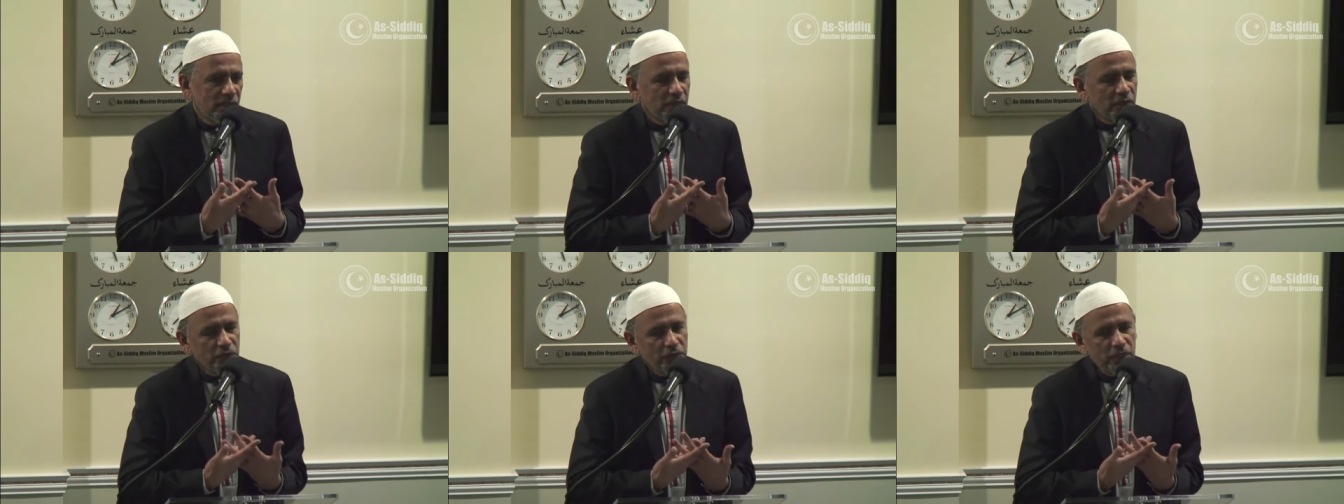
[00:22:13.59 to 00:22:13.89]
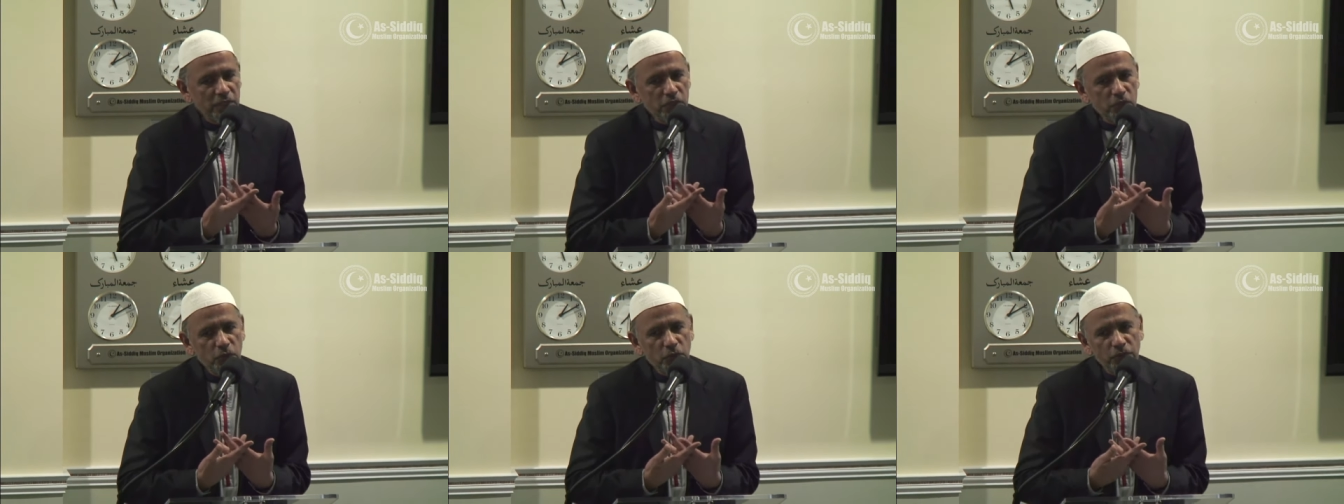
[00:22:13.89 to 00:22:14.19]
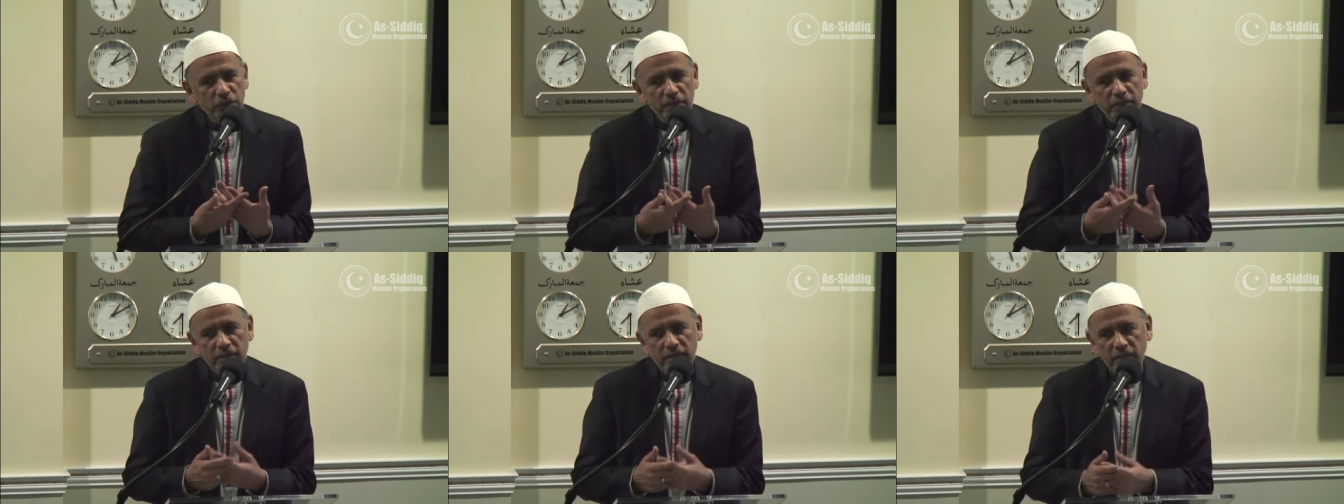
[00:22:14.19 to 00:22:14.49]
the
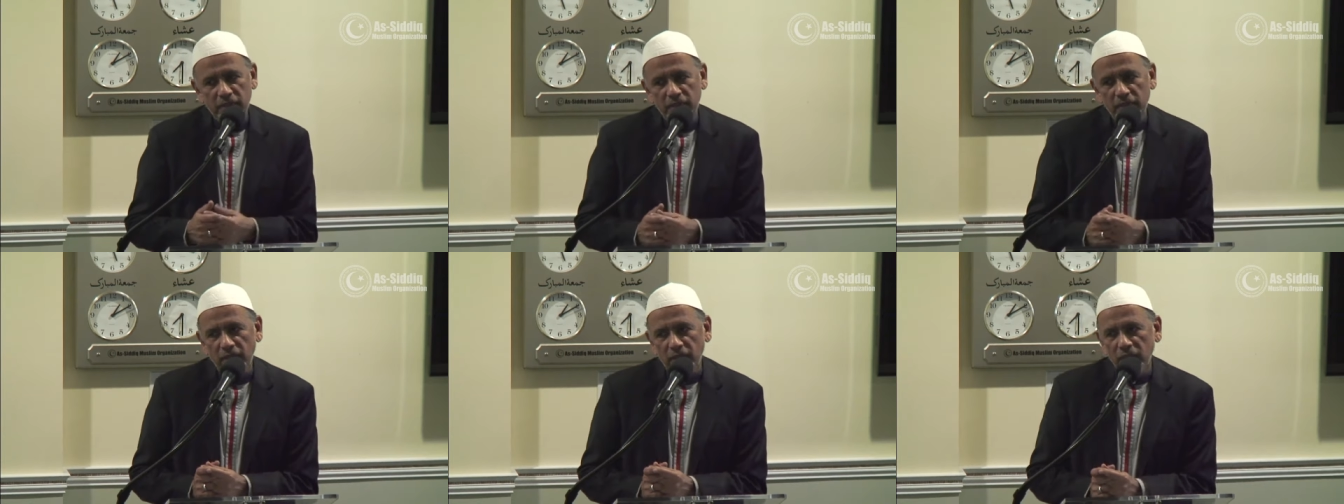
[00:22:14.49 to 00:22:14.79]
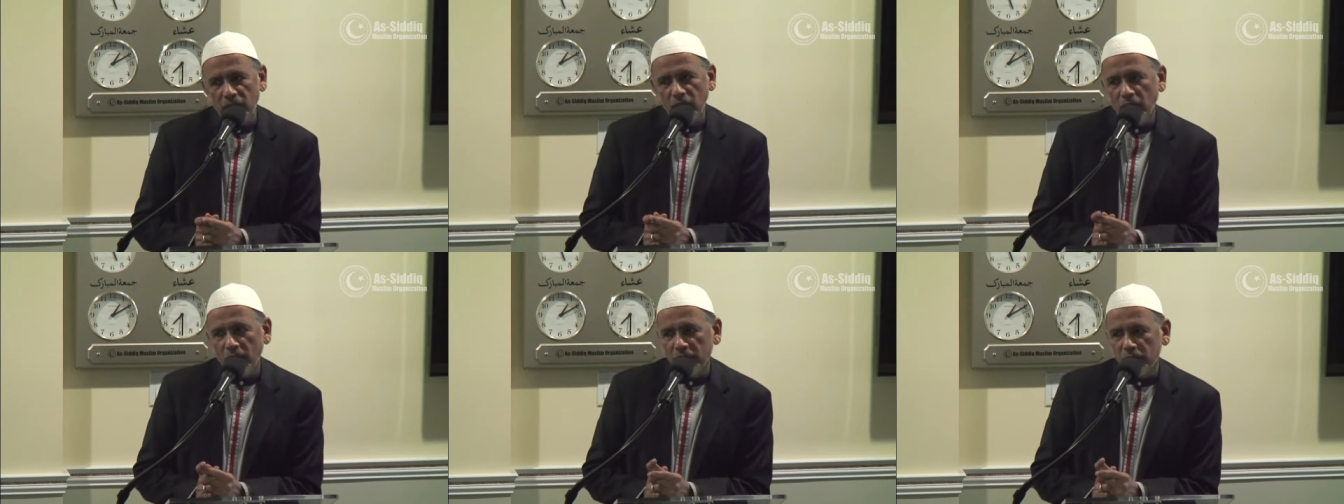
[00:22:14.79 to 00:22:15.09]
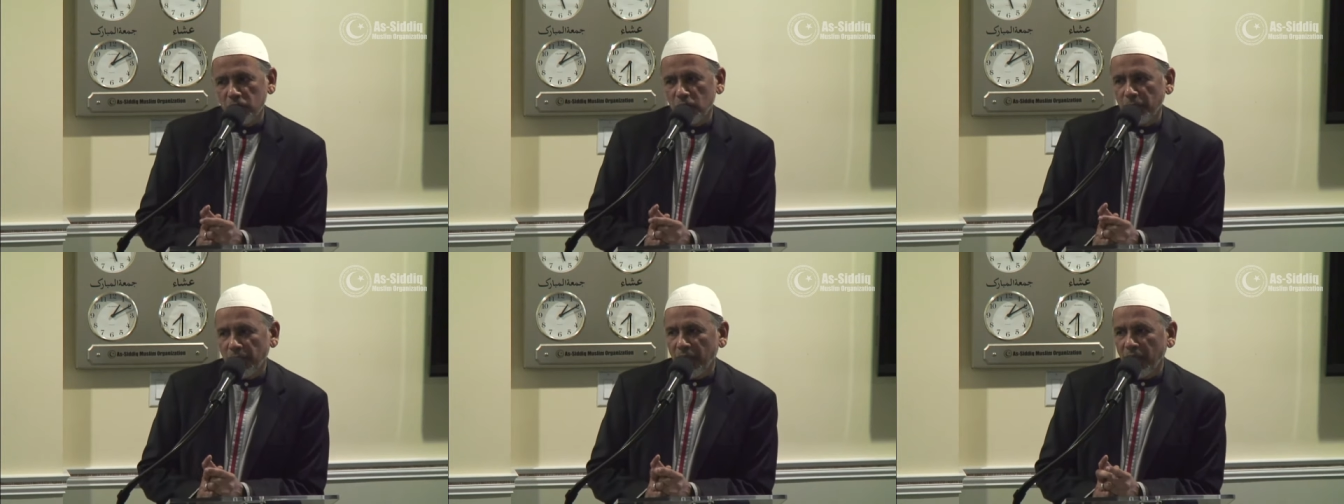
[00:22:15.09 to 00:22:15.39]
resources that Allah
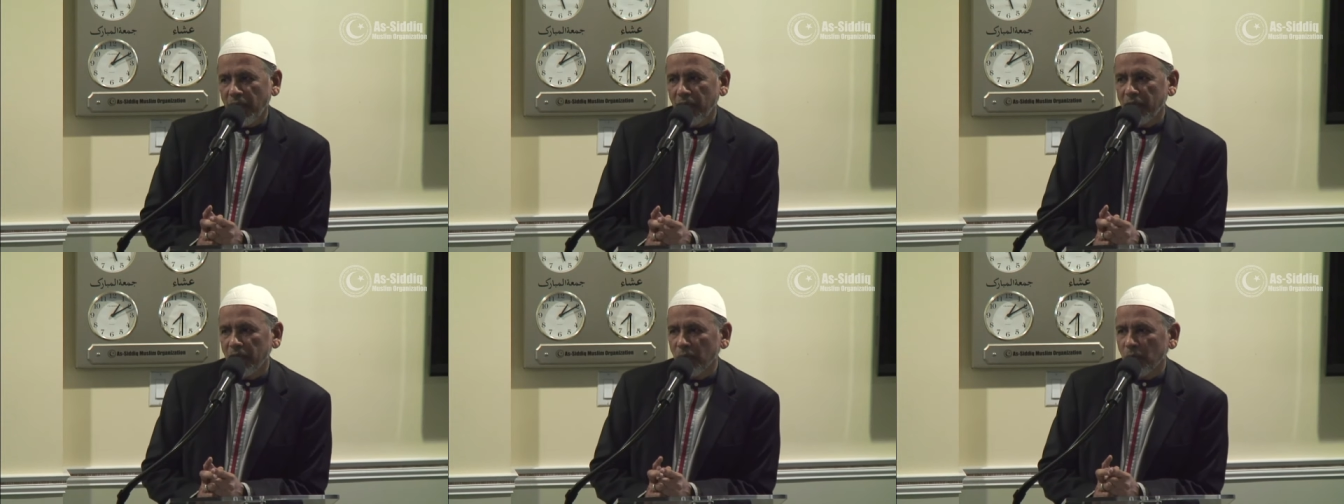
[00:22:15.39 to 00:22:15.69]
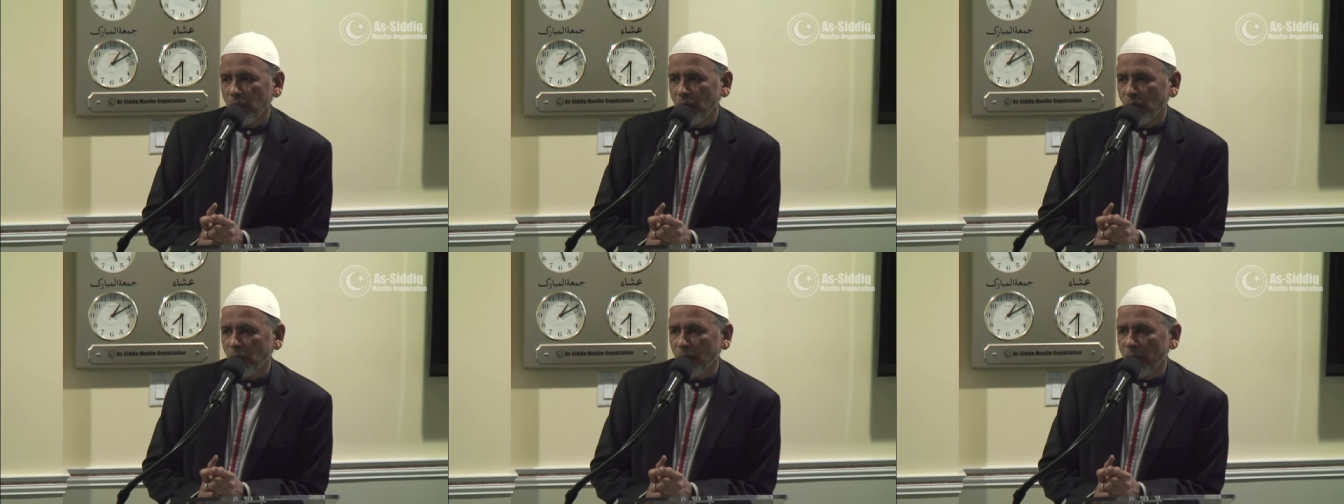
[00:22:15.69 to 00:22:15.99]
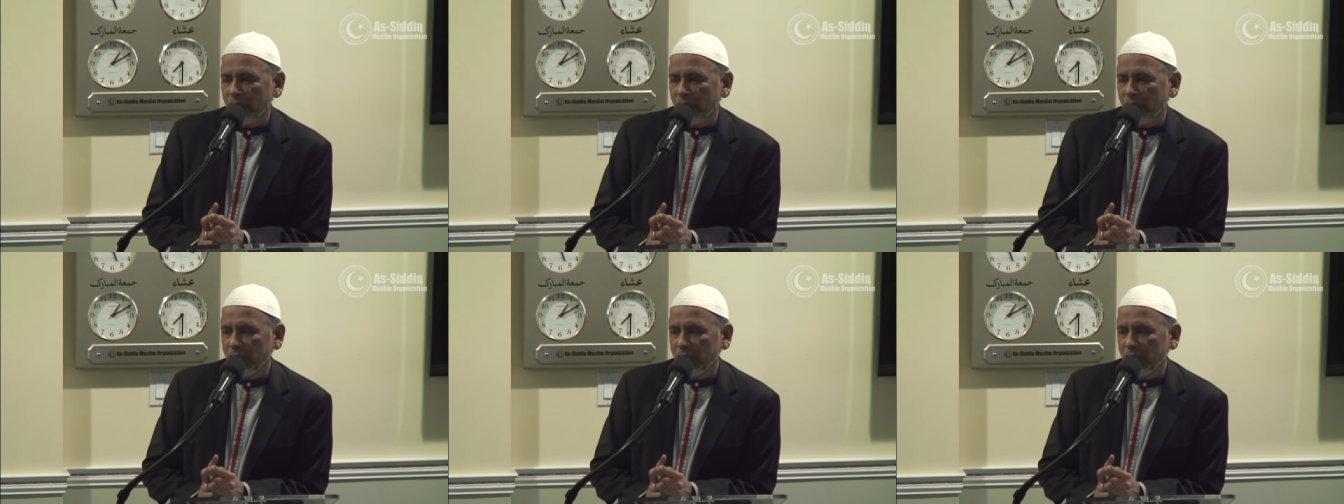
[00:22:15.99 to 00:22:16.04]
subhanahu